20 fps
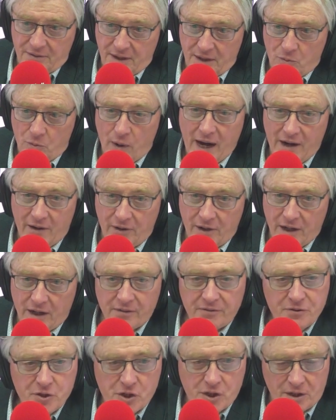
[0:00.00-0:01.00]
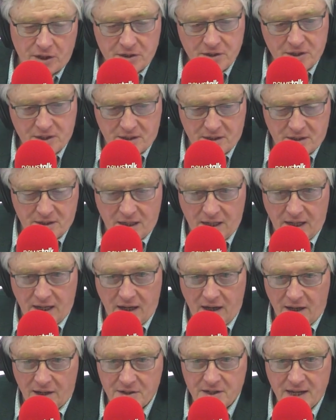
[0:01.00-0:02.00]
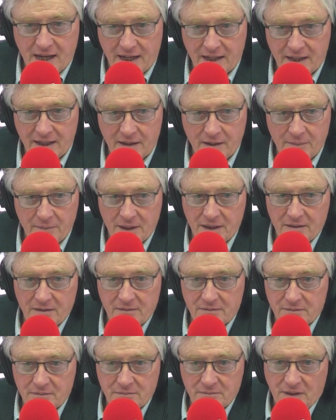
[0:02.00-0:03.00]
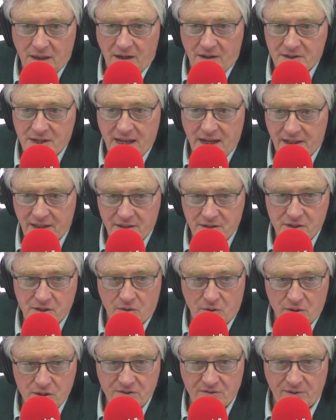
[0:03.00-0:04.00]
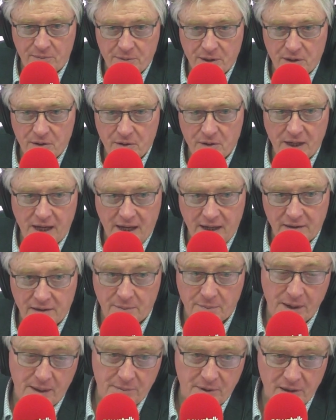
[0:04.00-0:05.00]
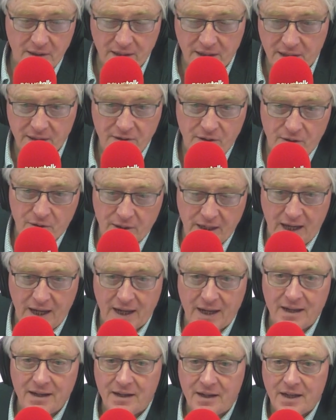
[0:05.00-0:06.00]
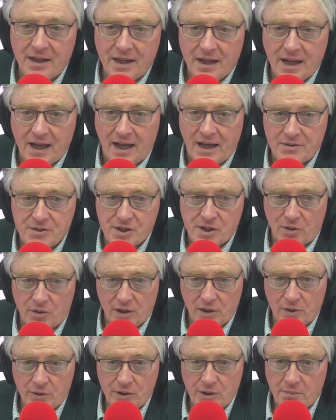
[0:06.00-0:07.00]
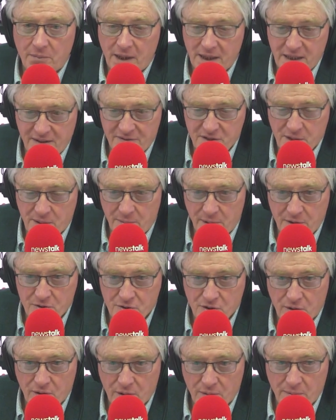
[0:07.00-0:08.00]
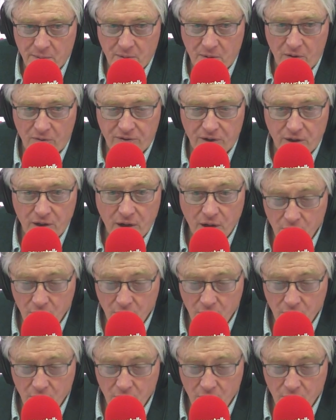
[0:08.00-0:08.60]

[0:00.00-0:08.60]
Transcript: the wearing of shirts on telly, I mean, our telly is sourced from the UK, the Premier League UK. So although you might have some control over